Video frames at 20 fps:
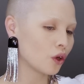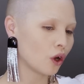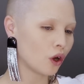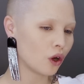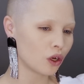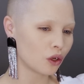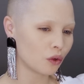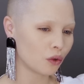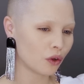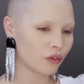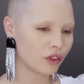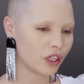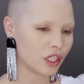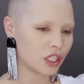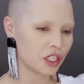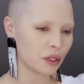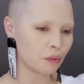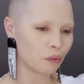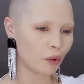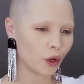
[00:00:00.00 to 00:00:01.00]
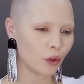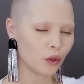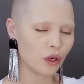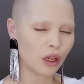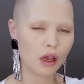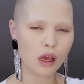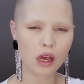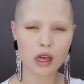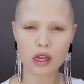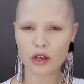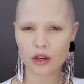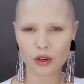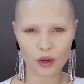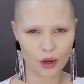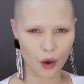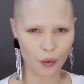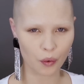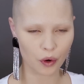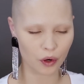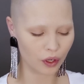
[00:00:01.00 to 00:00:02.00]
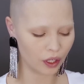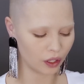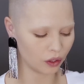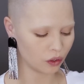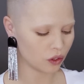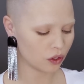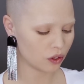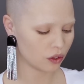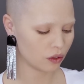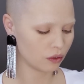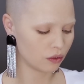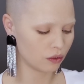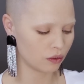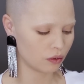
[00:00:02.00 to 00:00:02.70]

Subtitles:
the hollow of the cheekbone, nowhere else.